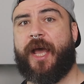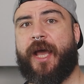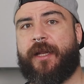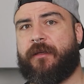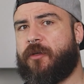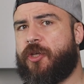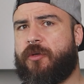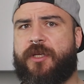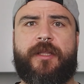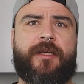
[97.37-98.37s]
And
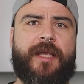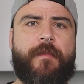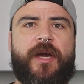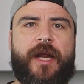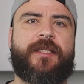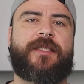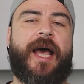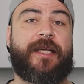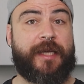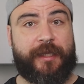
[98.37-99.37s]
using the same grind
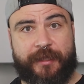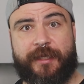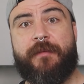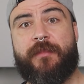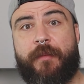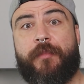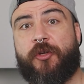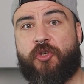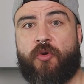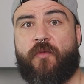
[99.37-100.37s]
size and the same
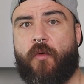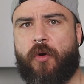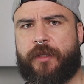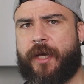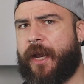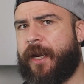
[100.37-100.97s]
temperature of water,